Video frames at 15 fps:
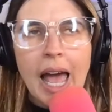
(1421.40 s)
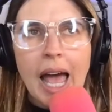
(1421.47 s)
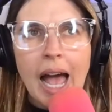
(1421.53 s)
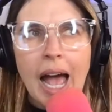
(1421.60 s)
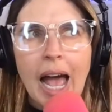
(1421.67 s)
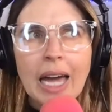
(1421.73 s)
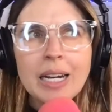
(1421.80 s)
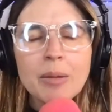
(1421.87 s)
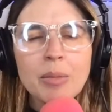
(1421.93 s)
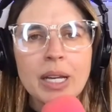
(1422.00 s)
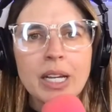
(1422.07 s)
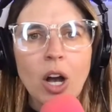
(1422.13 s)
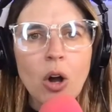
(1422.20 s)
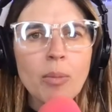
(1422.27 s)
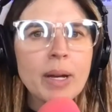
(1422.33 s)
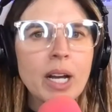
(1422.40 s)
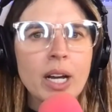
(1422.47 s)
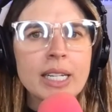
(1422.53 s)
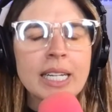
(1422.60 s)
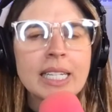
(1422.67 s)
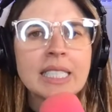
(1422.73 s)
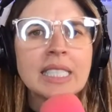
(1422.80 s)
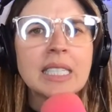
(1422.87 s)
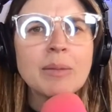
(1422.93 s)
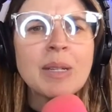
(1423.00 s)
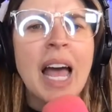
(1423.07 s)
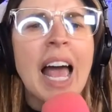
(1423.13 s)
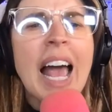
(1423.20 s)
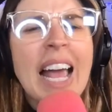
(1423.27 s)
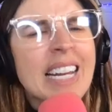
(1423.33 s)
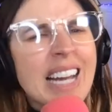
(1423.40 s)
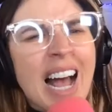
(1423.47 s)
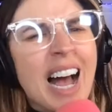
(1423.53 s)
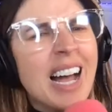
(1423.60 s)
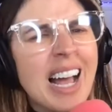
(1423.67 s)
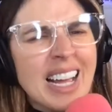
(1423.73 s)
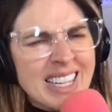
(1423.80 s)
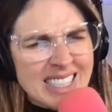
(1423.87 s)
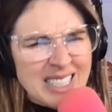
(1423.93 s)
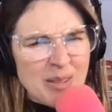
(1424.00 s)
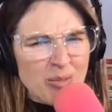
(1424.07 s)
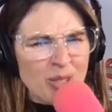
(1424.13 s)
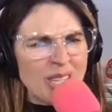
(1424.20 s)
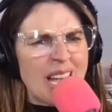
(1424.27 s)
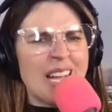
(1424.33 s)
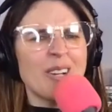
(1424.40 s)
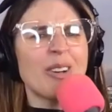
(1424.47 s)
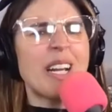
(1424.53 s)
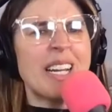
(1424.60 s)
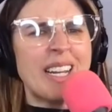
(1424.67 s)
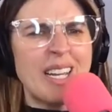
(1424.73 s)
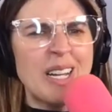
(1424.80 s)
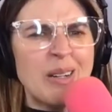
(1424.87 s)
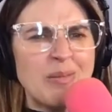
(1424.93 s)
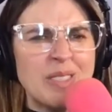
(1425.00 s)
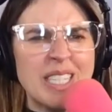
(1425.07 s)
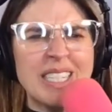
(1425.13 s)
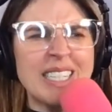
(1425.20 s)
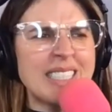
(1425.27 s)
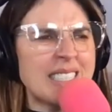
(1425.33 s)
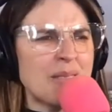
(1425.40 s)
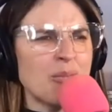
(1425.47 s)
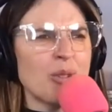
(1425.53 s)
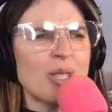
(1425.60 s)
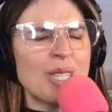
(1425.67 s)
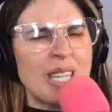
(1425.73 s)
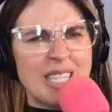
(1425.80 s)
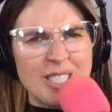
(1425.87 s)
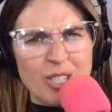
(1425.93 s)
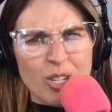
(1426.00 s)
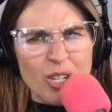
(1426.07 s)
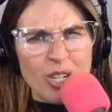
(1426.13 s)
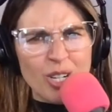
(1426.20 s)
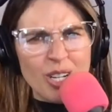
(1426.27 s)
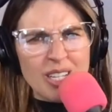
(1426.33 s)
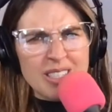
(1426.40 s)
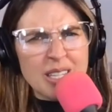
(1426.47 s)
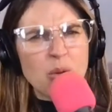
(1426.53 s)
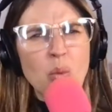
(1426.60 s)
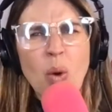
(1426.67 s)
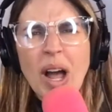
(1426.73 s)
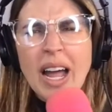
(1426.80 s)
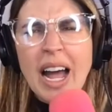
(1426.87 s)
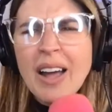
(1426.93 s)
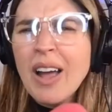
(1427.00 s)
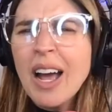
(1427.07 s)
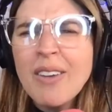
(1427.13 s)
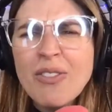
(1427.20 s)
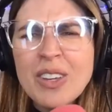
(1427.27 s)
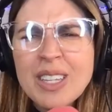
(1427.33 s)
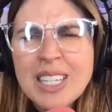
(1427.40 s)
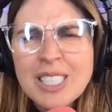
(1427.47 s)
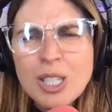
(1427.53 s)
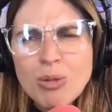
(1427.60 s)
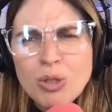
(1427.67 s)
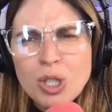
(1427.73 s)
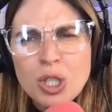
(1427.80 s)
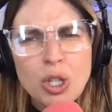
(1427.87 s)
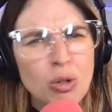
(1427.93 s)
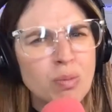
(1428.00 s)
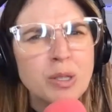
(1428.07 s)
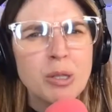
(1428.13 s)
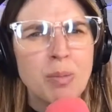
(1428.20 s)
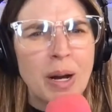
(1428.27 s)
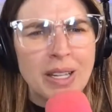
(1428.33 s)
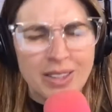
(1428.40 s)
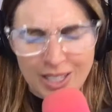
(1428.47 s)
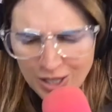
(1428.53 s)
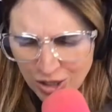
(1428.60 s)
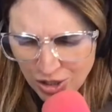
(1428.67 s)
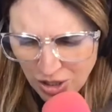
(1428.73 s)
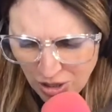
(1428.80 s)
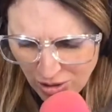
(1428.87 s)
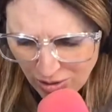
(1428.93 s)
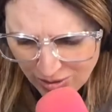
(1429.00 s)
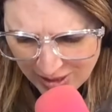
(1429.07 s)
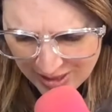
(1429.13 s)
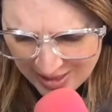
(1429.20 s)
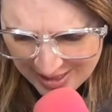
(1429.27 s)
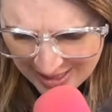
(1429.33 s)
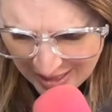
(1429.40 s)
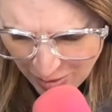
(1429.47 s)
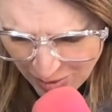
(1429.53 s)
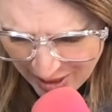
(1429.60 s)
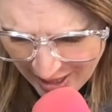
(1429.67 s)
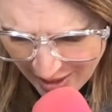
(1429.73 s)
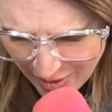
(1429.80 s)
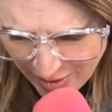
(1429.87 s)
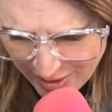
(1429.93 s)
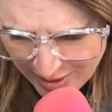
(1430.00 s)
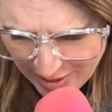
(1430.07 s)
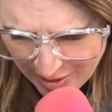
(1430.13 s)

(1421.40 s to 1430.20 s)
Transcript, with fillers: And I'm like, oh my God, he seemed, and I, I guess I'm really angry at him. Didn't he seem really into her? Like, what? I, I feel like so duped by these shows. Does anyone else?